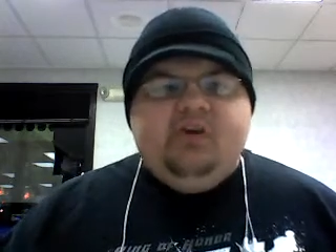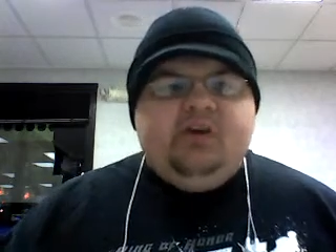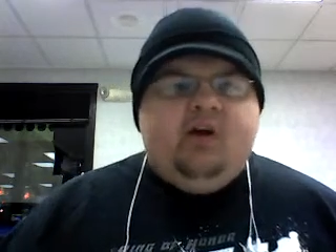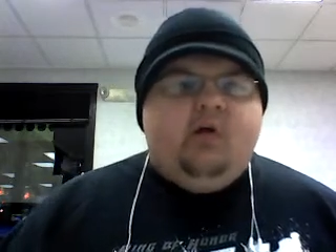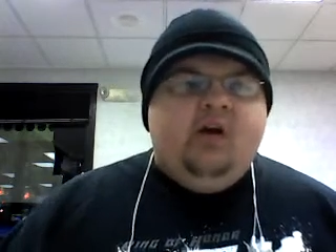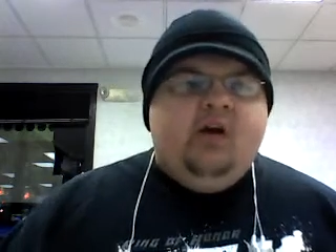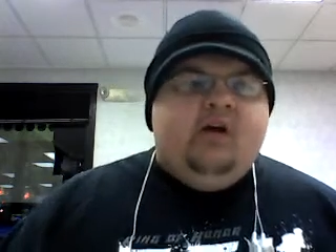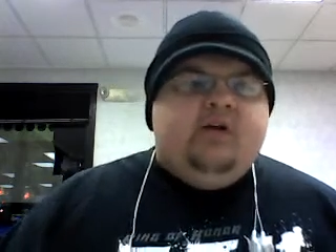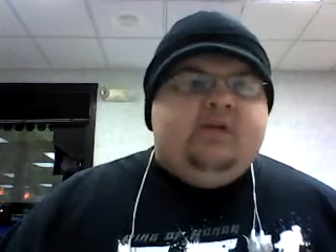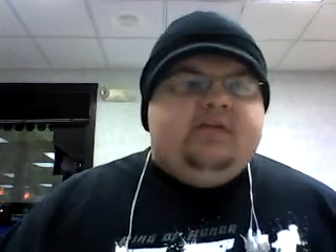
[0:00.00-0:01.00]
you know,
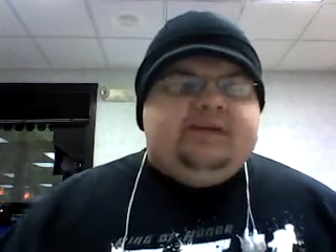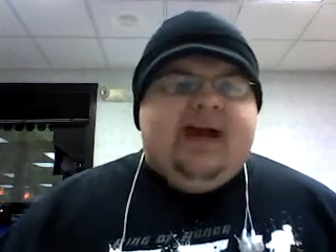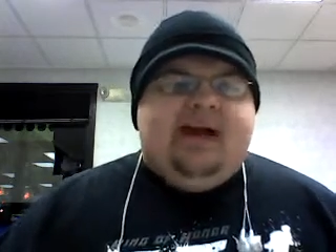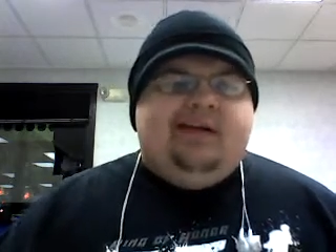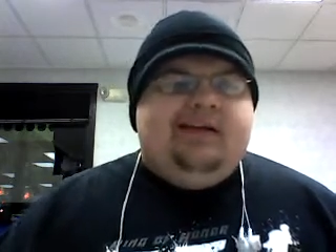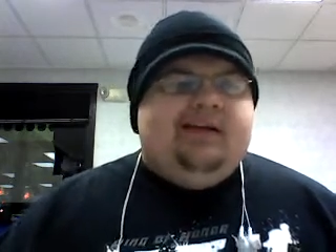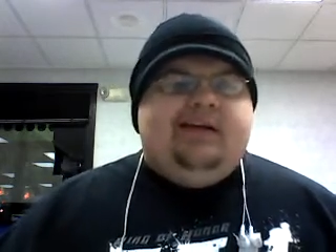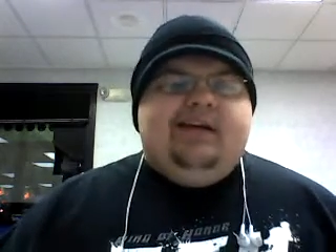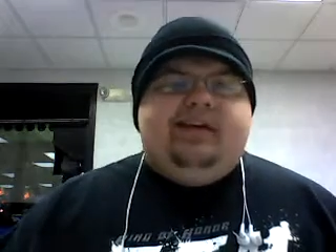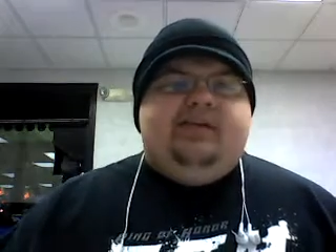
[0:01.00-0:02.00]
the
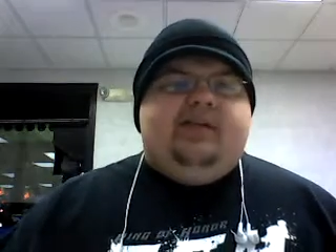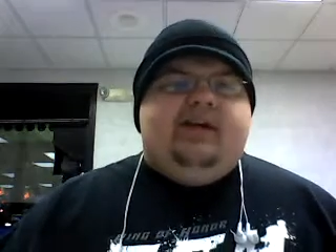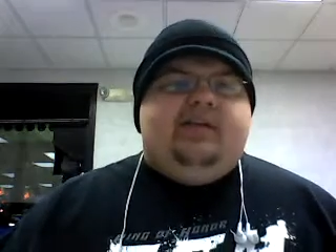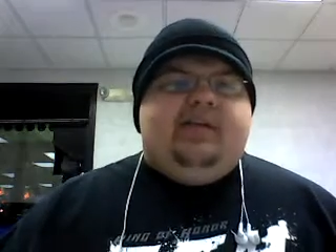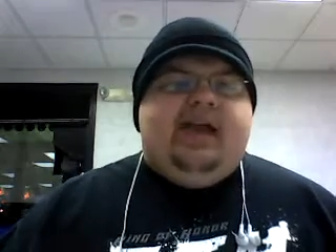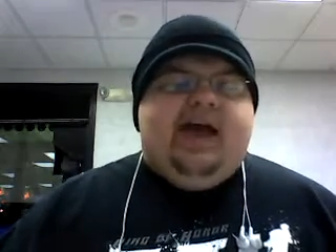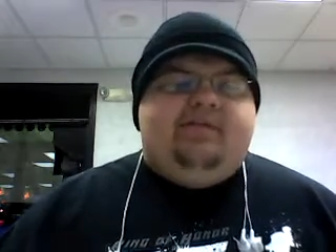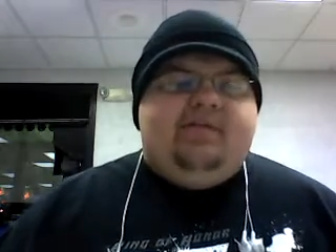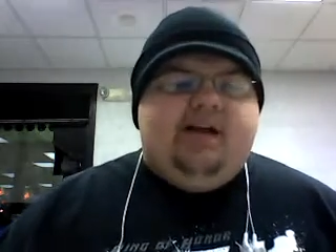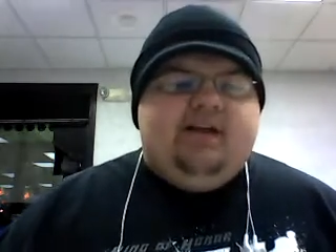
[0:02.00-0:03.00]
talent that they
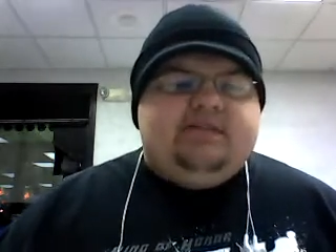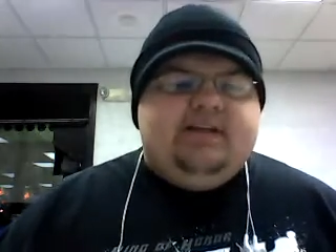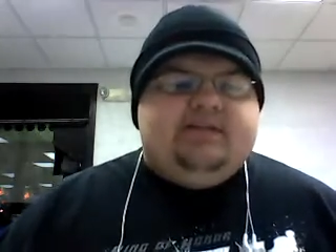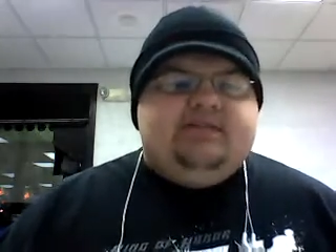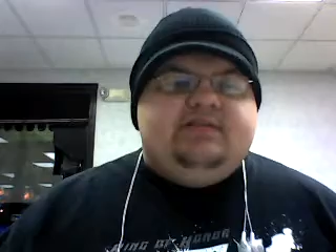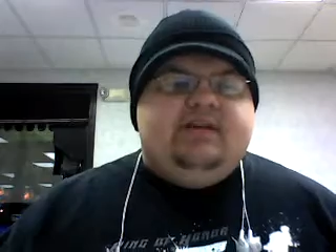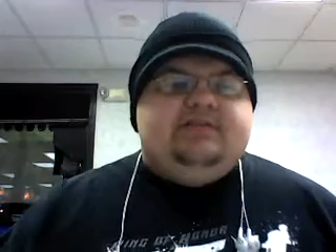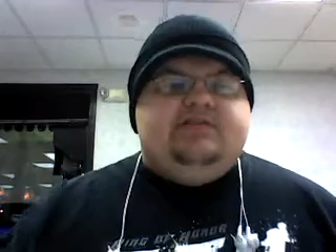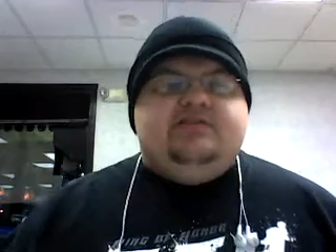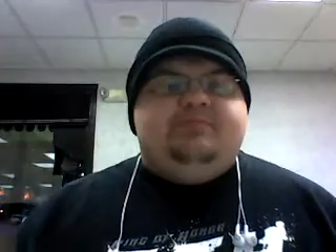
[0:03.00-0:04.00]
have there is
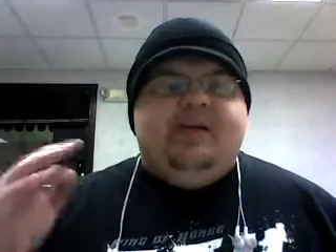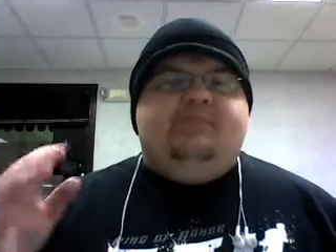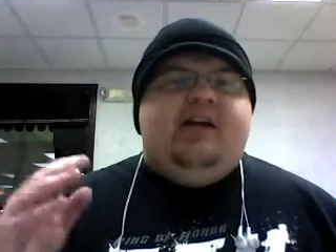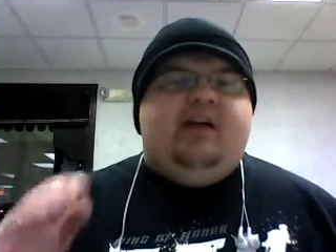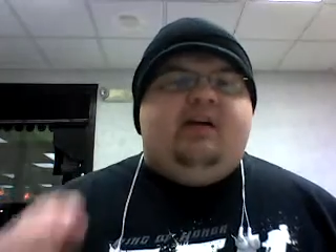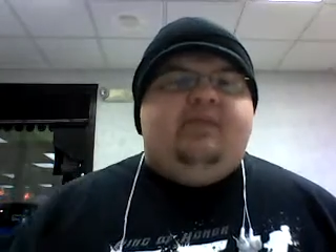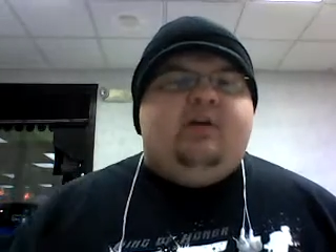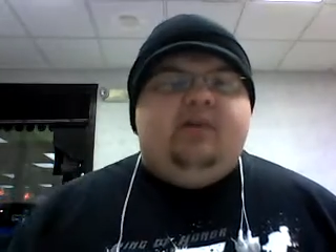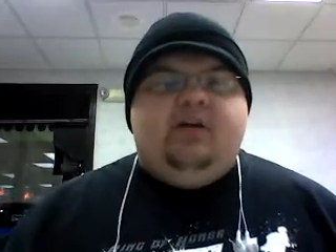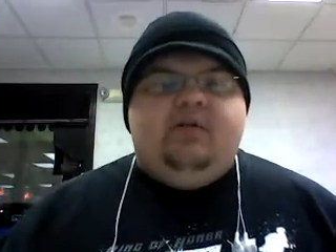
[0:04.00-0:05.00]
just been there, and
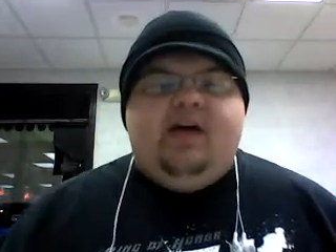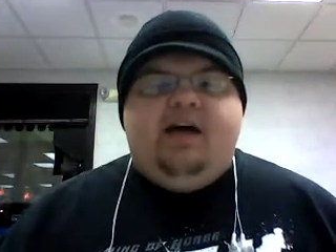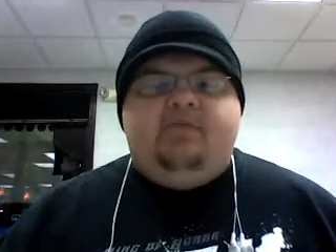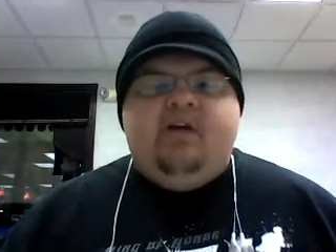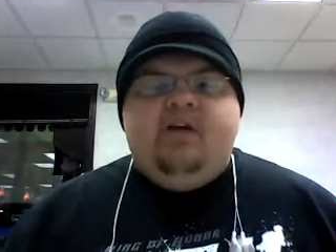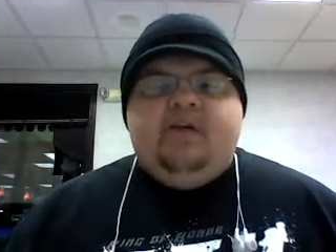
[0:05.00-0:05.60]
they really don't have.